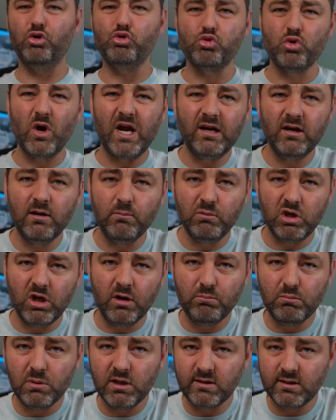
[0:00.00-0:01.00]
random
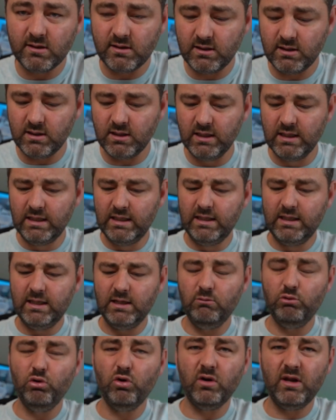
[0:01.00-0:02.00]
numbers
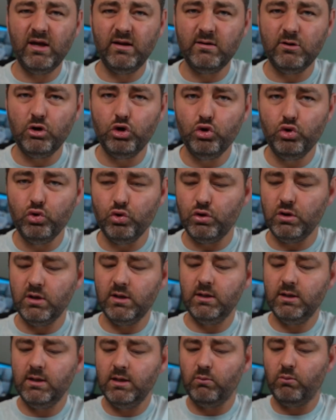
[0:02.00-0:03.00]
I'm not as good
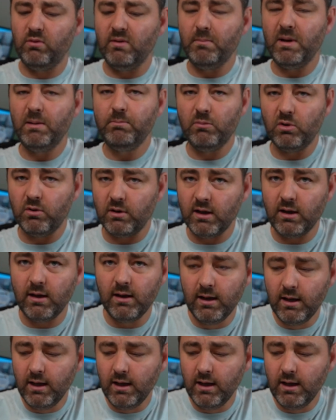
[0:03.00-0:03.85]
at remembering.